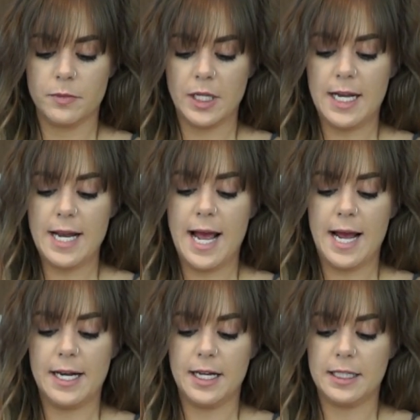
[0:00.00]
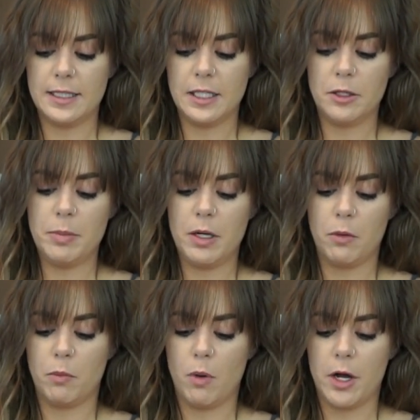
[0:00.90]
and add a little bit
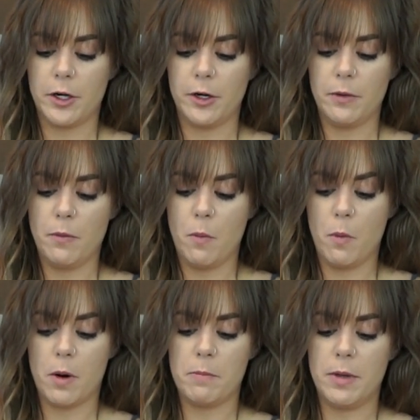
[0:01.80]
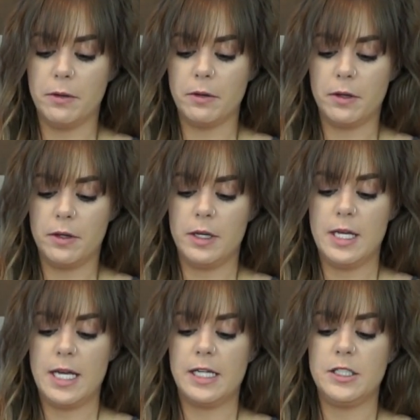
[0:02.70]
of water or milk
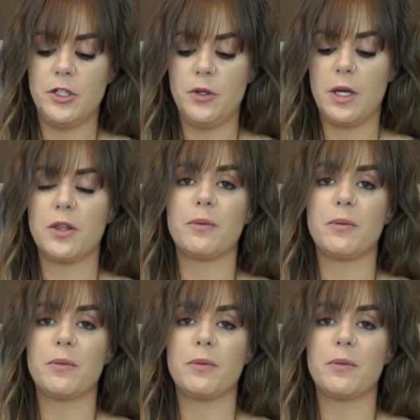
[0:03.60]
until you get the